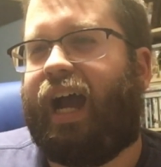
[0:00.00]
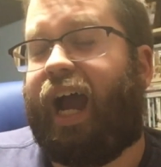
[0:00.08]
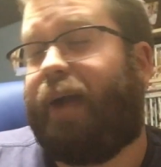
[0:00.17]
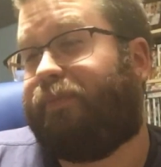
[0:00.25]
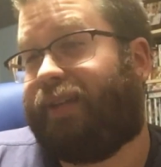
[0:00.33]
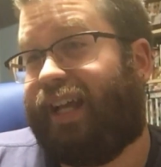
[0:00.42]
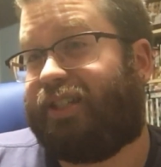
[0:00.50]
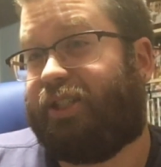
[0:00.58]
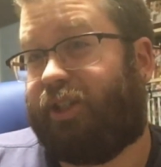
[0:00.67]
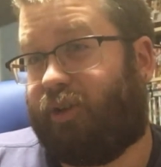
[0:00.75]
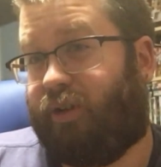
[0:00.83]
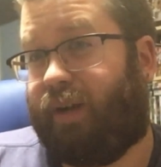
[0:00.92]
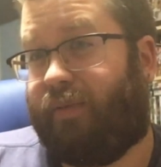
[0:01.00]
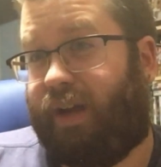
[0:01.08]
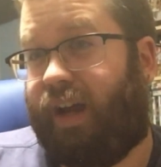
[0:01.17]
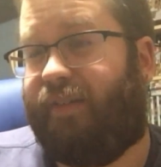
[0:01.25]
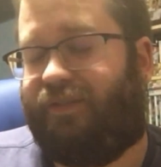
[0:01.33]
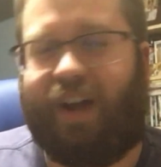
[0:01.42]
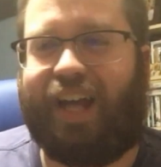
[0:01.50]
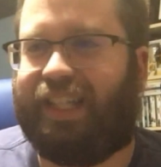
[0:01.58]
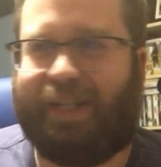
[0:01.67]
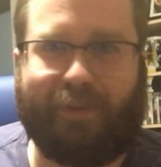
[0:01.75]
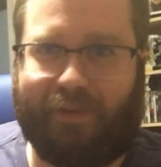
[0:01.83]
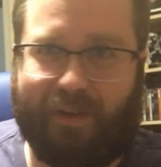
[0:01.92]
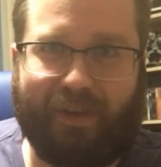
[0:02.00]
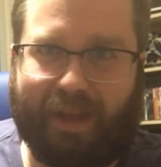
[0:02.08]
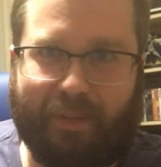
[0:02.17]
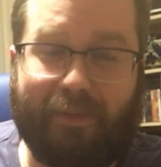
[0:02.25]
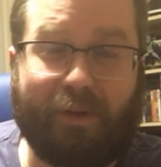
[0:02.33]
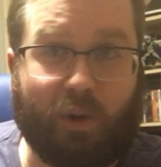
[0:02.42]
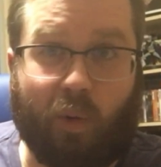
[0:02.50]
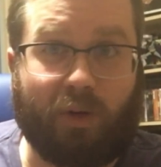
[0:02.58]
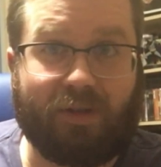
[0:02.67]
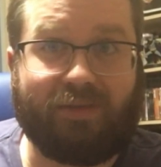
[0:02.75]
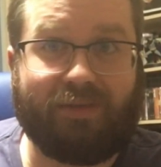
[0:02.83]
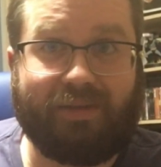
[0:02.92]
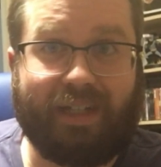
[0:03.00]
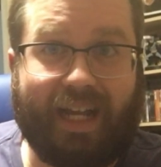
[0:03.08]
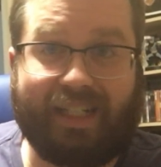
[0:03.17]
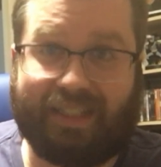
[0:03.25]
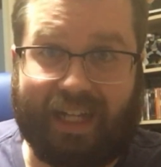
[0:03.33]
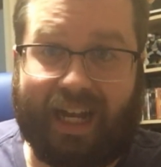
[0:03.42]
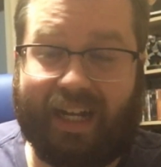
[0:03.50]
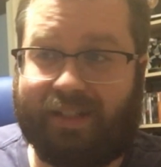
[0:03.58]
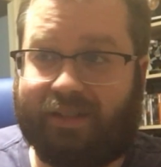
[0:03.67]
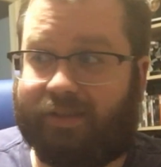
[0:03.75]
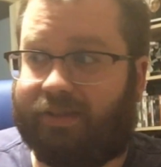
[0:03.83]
I'm guessing they're going to finally reveal that maybe Gordon has died.